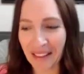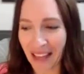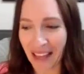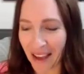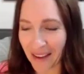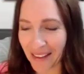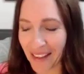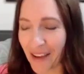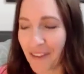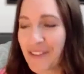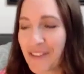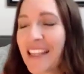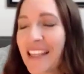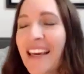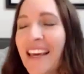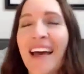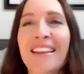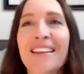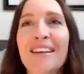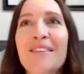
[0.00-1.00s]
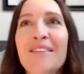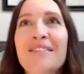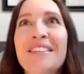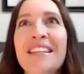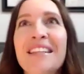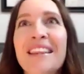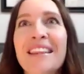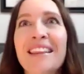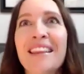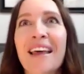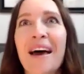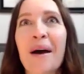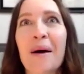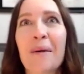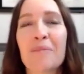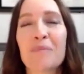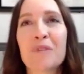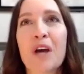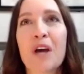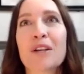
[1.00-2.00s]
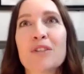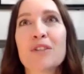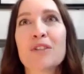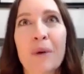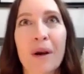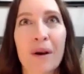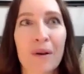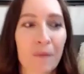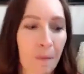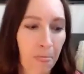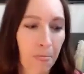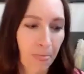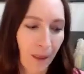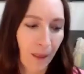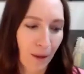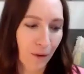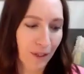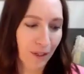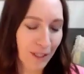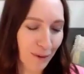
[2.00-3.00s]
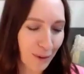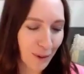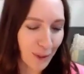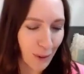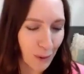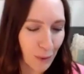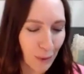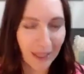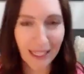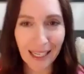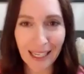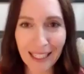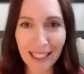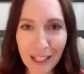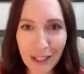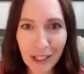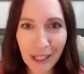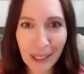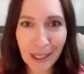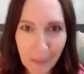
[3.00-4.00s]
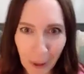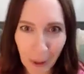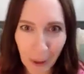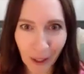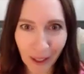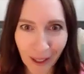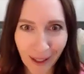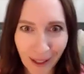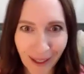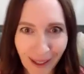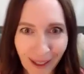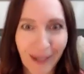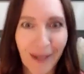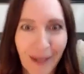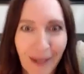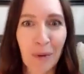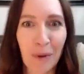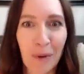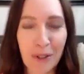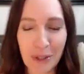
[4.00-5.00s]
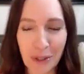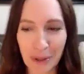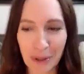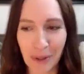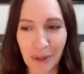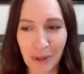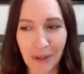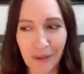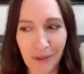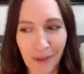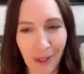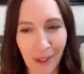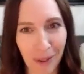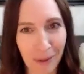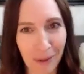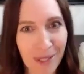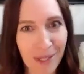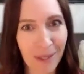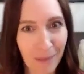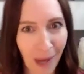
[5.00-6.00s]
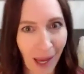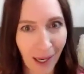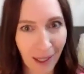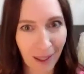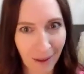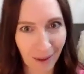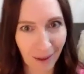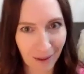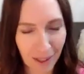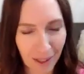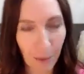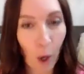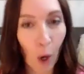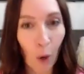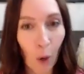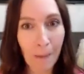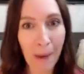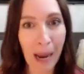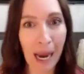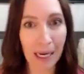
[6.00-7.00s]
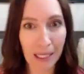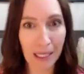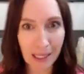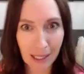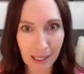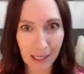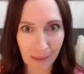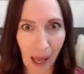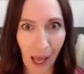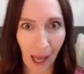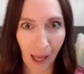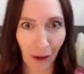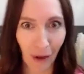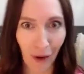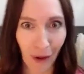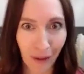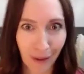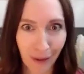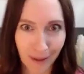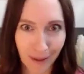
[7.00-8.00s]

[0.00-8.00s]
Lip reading: I'd love to talk to you about, the difference between the conditioning book, which is sort of, Simone minus the smile,